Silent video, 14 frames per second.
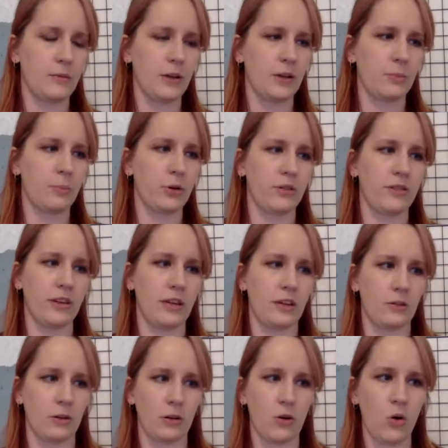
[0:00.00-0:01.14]
a
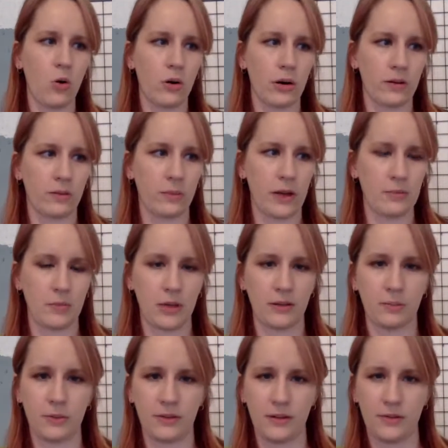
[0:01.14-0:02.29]
particular course might be a
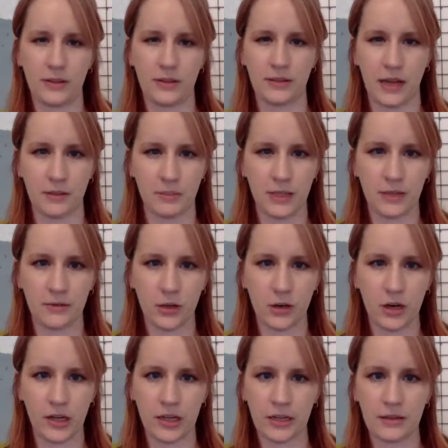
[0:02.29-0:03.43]
specific segment of
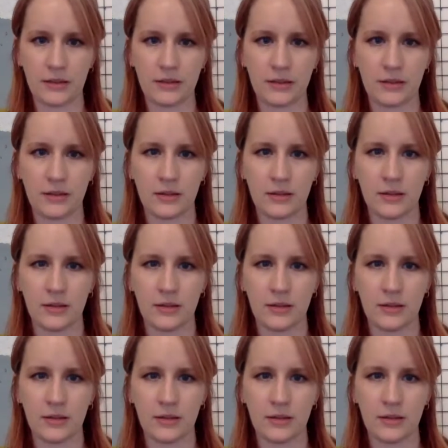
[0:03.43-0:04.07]
your audience.